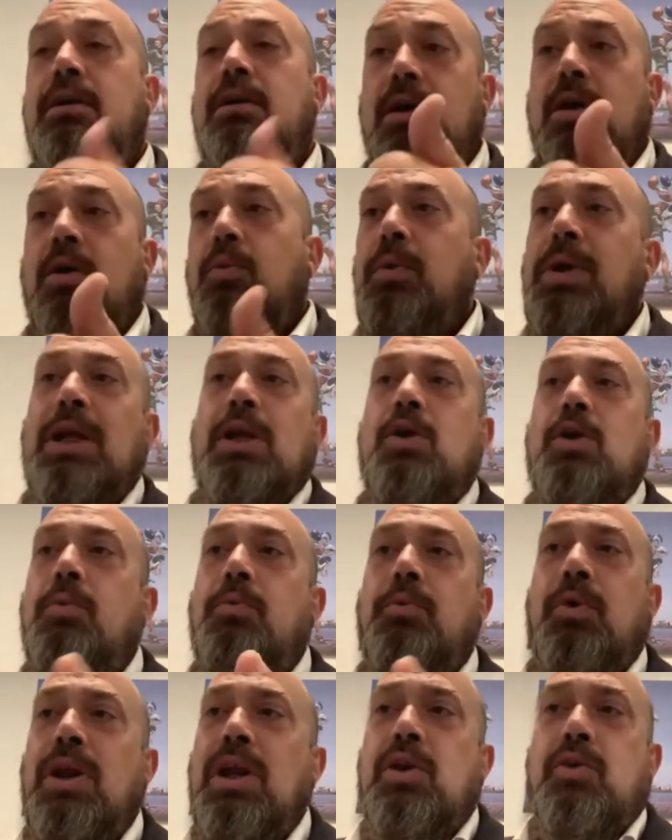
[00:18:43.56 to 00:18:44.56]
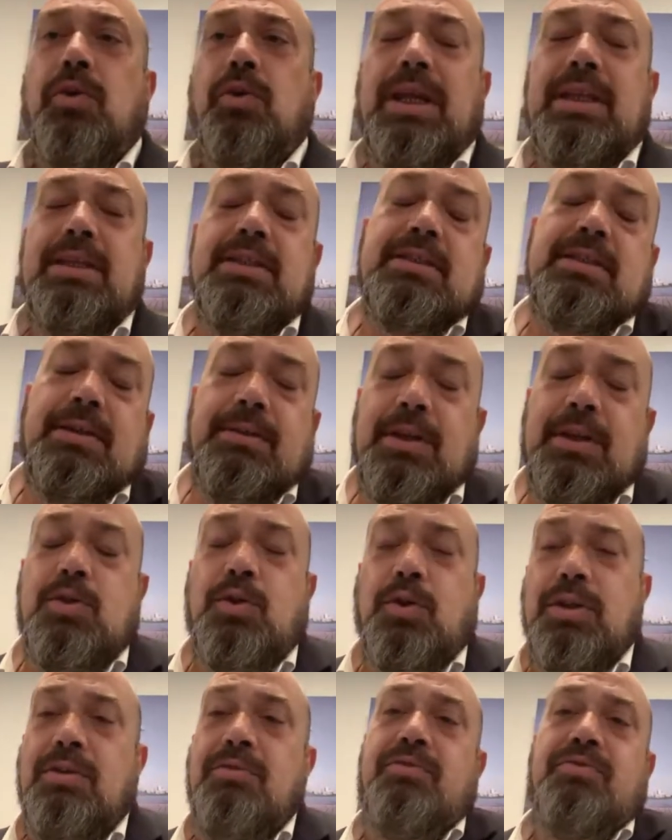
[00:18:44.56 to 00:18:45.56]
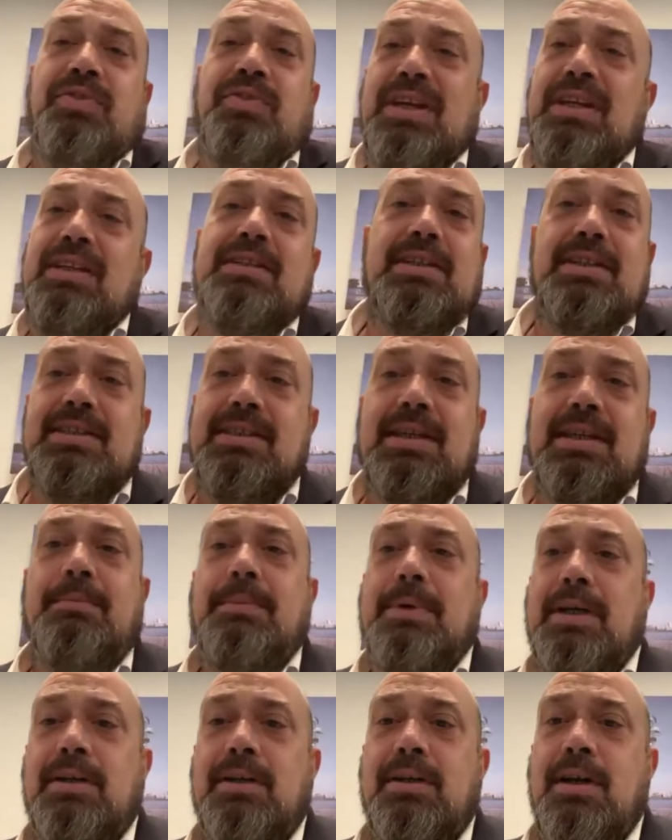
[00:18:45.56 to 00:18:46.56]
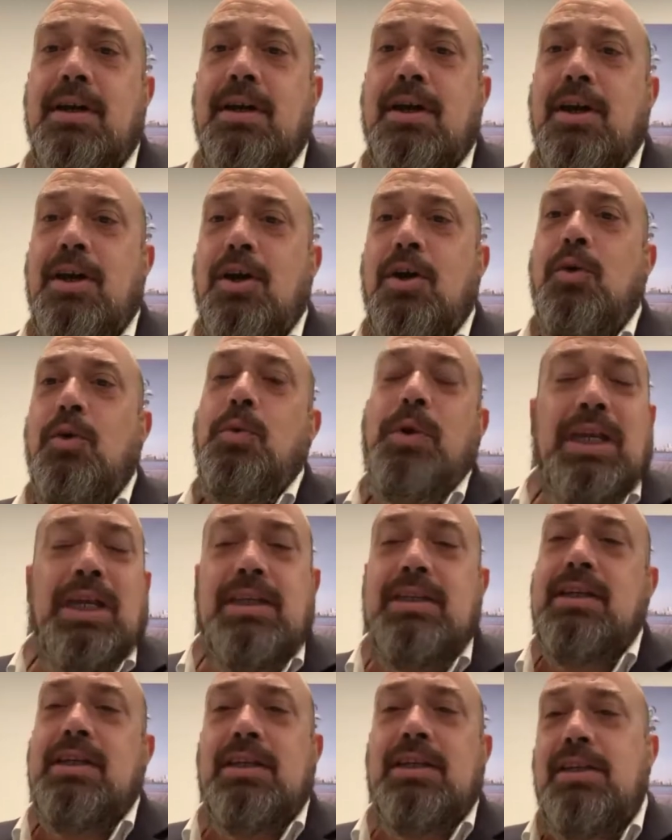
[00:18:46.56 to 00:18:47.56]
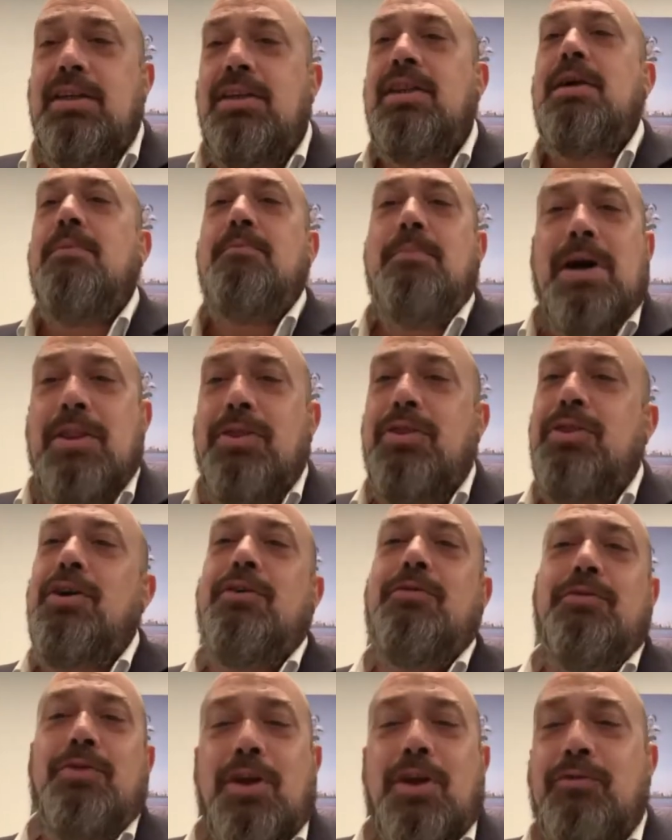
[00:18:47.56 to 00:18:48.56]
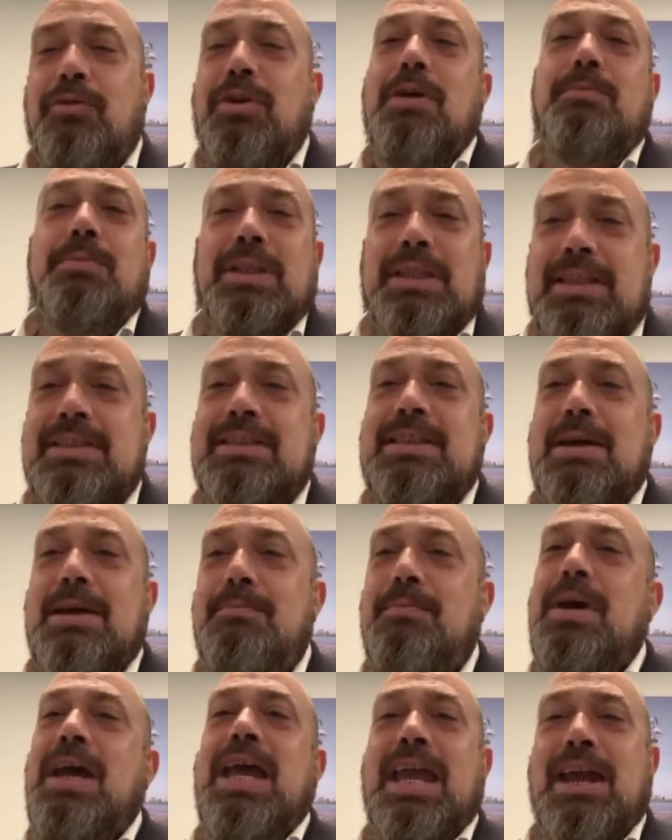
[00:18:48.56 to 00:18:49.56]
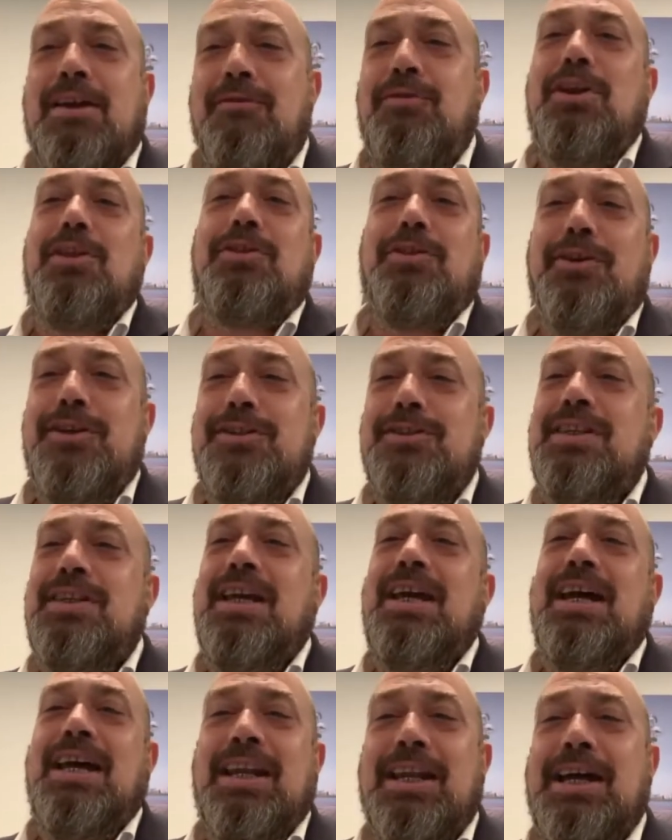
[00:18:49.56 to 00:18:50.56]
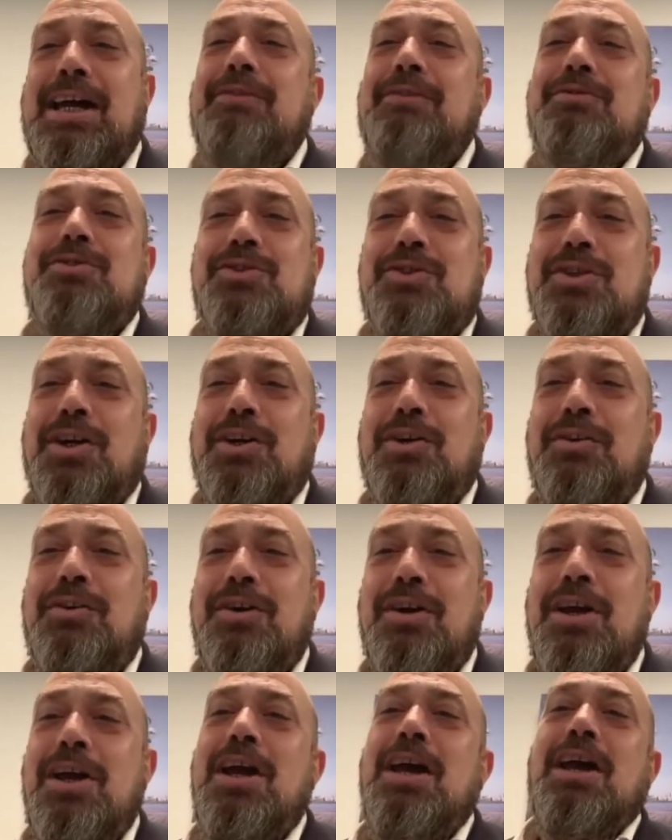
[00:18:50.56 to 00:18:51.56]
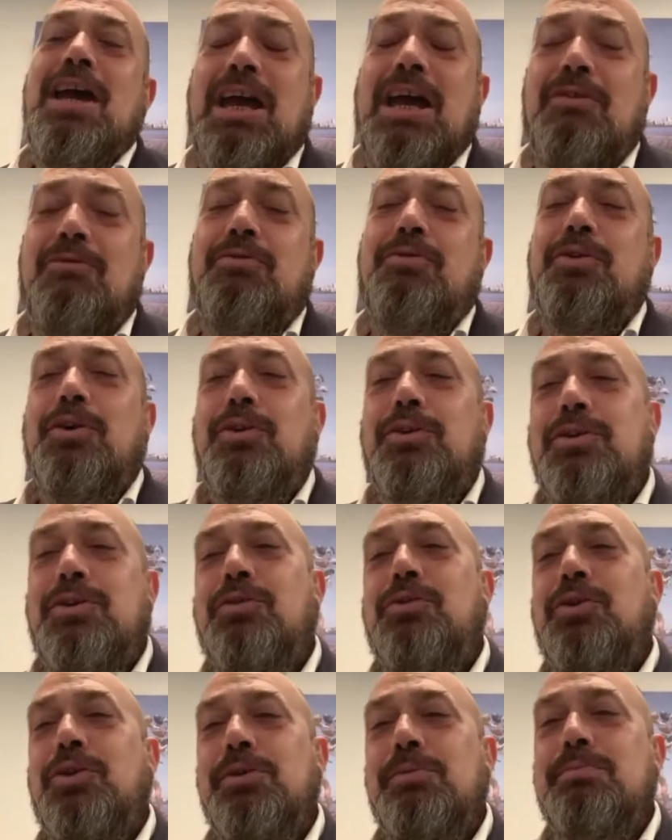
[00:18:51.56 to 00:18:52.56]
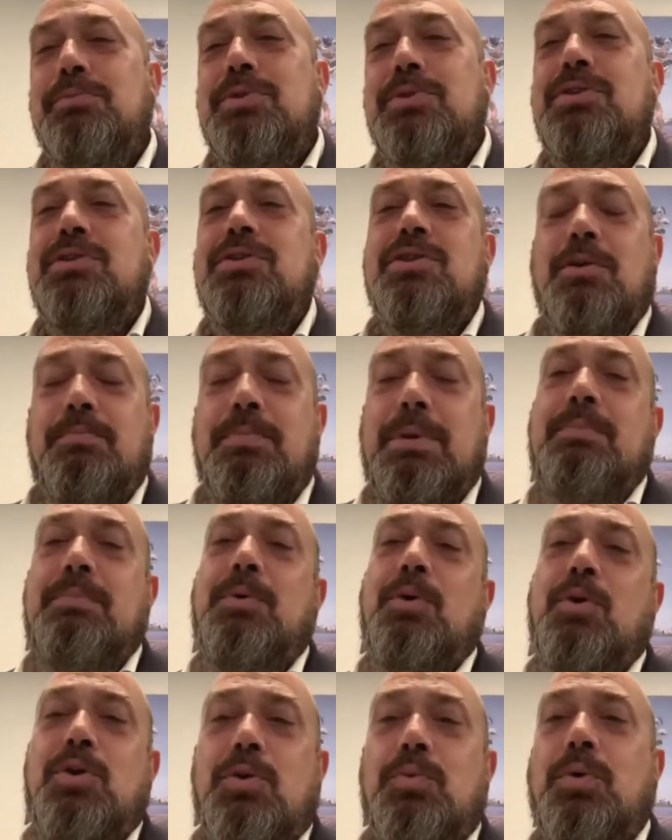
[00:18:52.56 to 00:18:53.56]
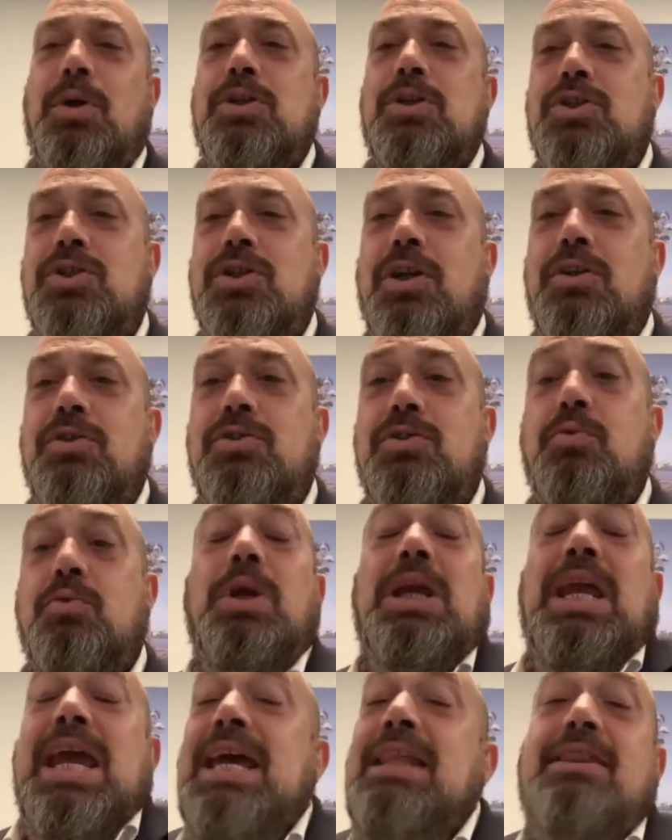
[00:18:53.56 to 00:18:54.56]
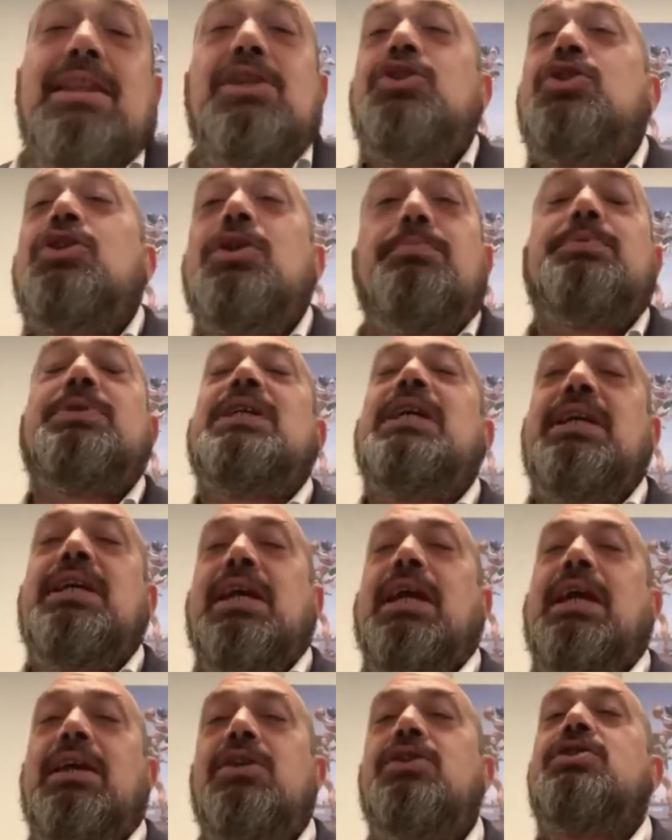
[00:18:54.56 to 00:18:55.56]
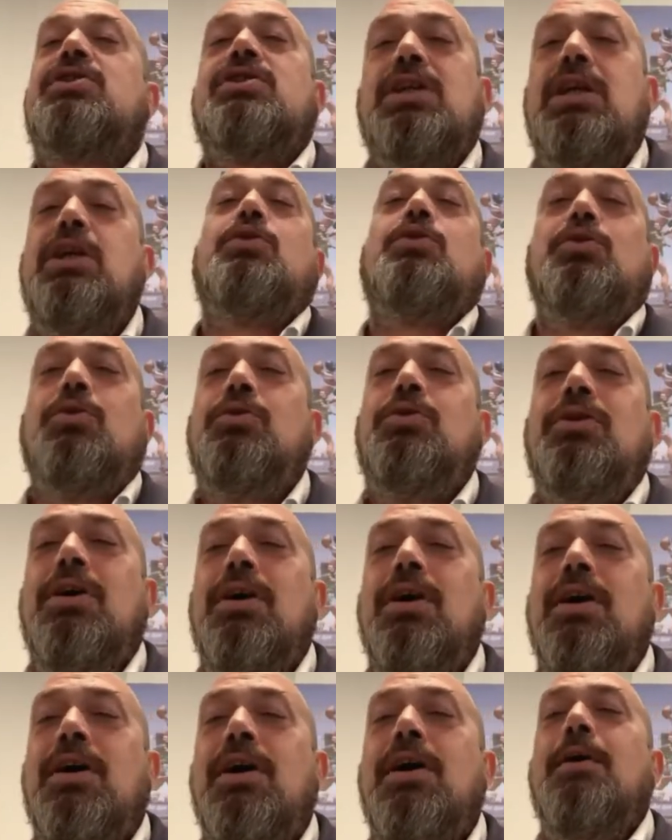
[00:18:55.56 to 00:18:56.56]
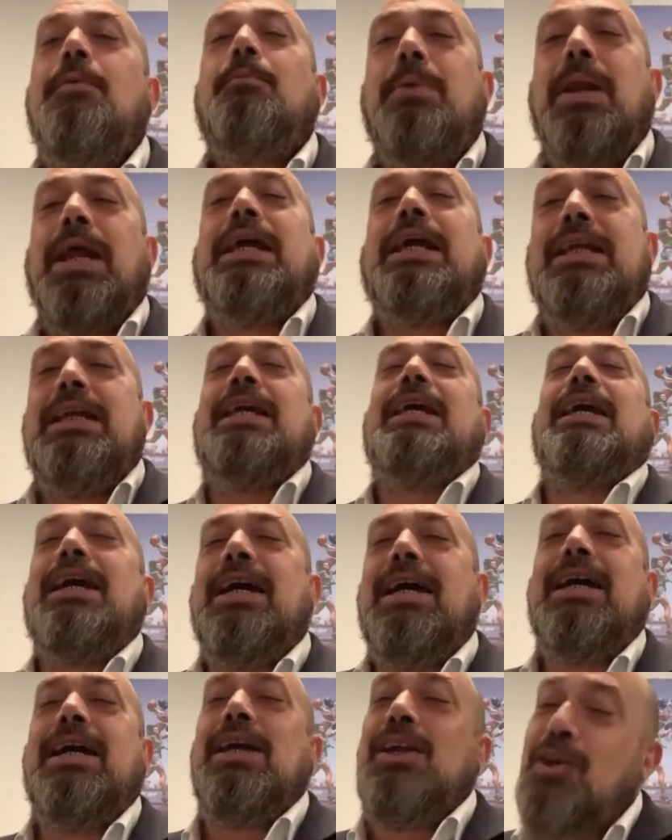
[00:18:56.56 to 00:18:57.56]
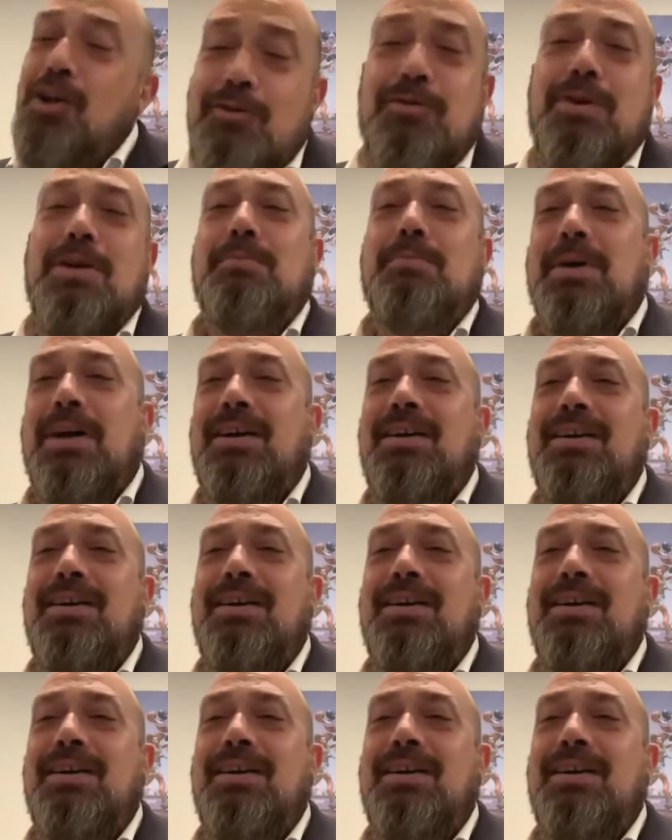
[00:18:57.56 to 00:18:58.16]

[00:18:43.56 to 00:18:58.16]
we recreated something called Infinity Summer. We did the month of November, December, every Thursday, a live show and filled the rooms so people could watch shows. We had the Gypsy King, Chico, played here in November.